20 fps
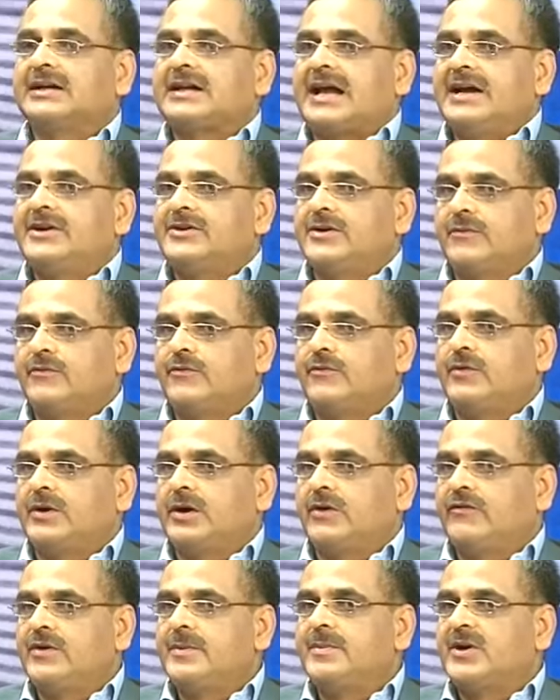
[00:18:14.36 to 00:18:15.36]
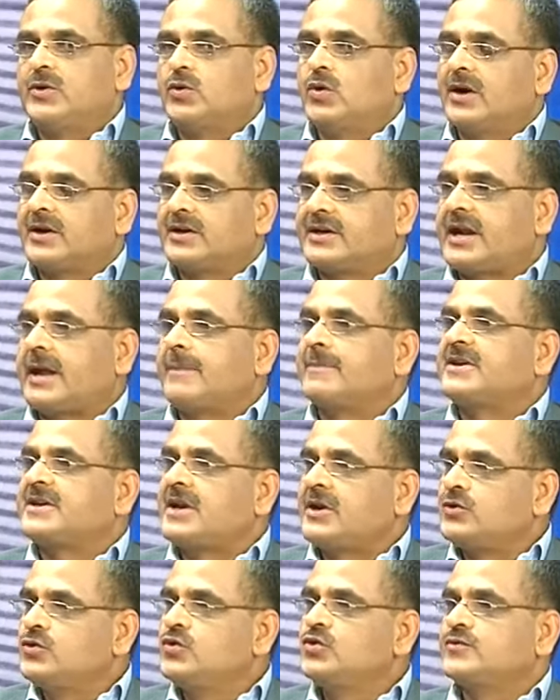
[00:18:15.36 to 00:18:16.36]
kind of women who are trafficked
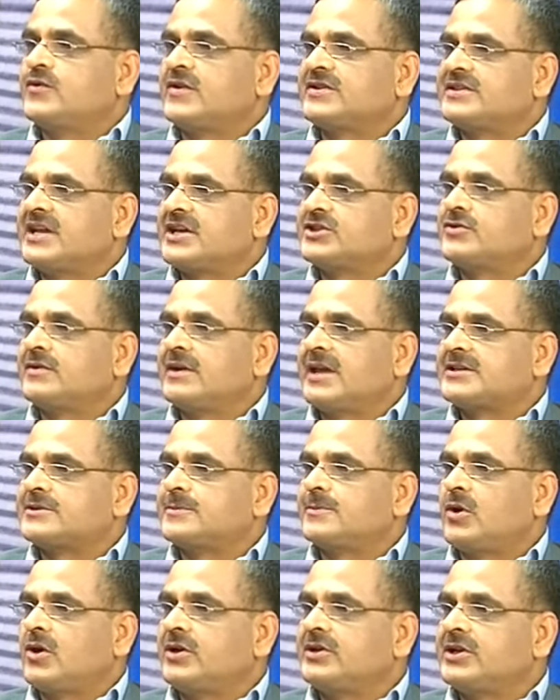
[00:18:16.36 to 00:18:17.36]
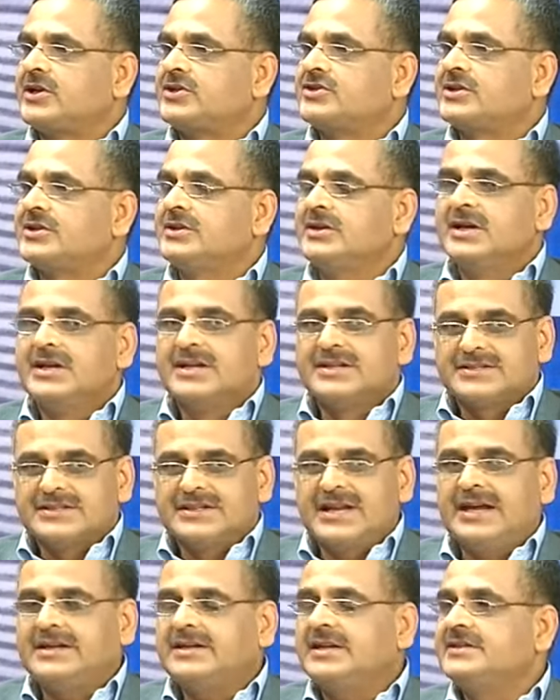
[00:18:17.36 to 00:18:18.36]
and used for sexual exploitation,
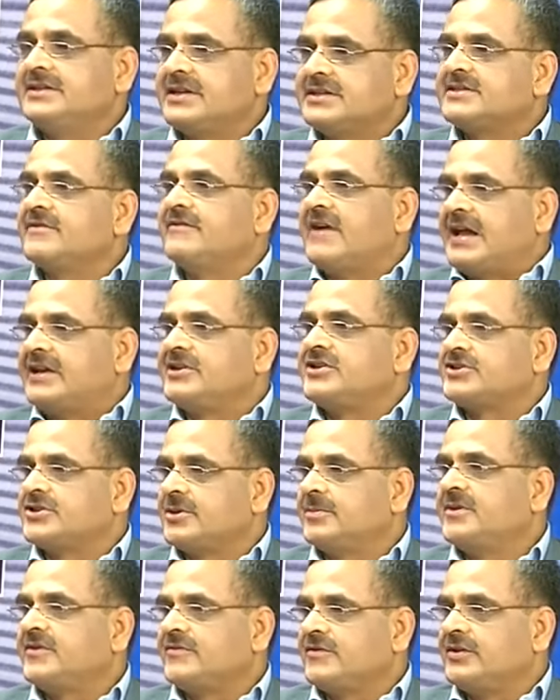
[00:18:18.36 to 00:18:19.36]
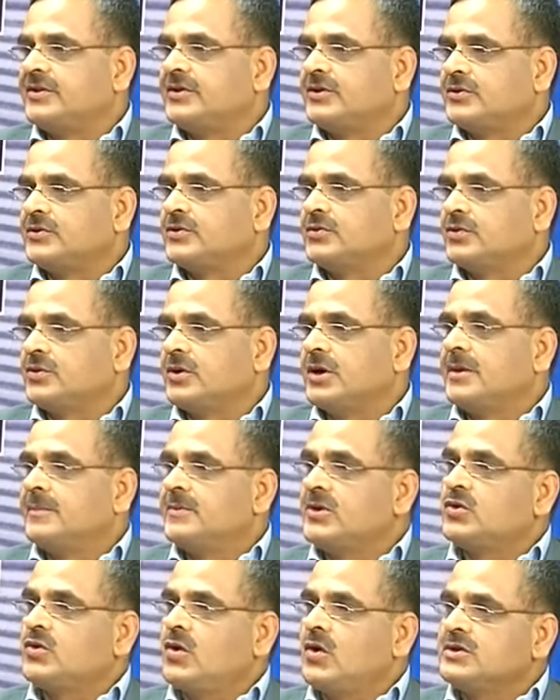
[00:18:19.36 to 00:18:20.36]
slightly there is a variation between the two,
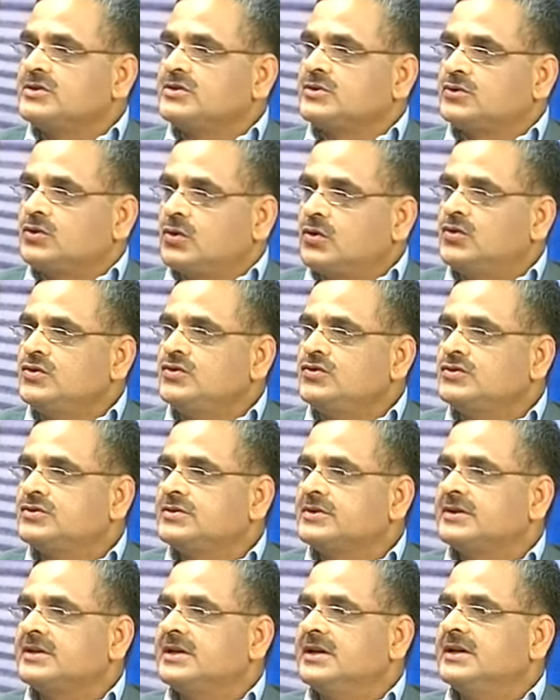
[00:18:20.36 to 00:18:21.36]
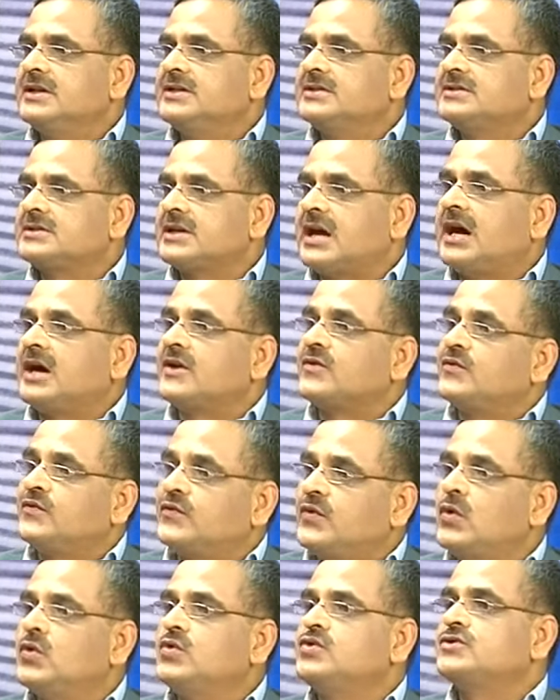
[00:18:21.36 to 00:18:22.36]
because those girls are
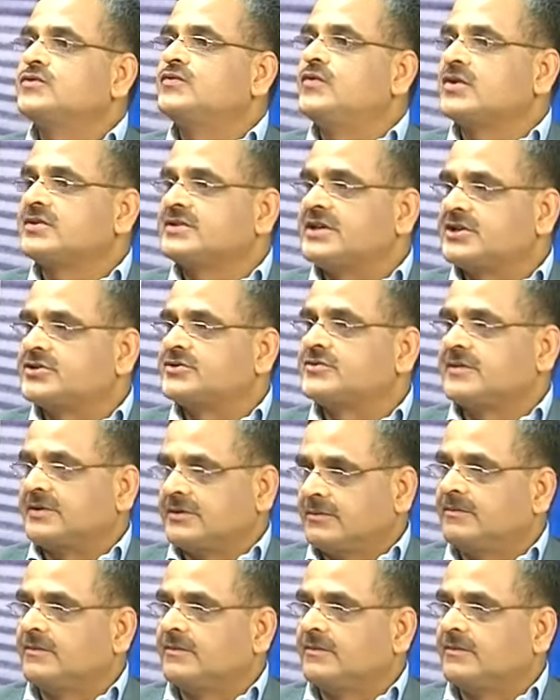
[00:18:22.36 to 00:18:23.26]
forced for sexual